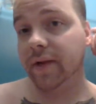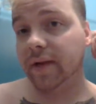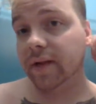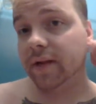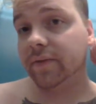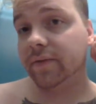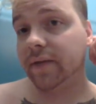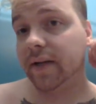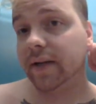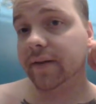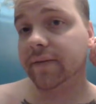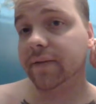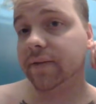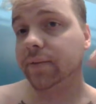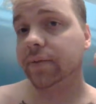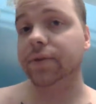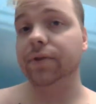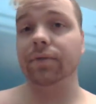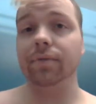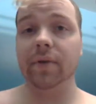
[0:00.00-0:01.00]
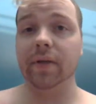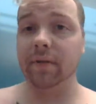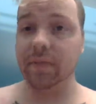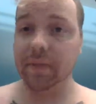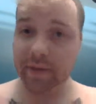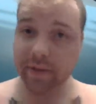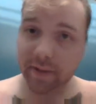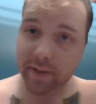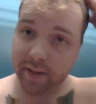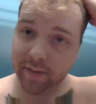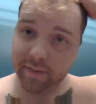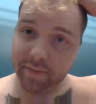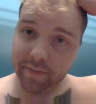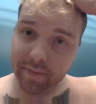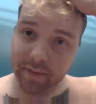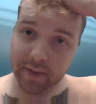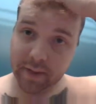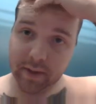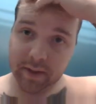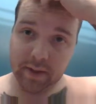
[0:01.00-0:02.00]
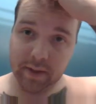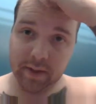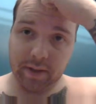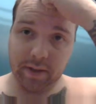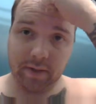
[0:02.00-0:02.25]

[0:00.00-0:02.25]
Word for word: the meaning of life is what you mean for your life.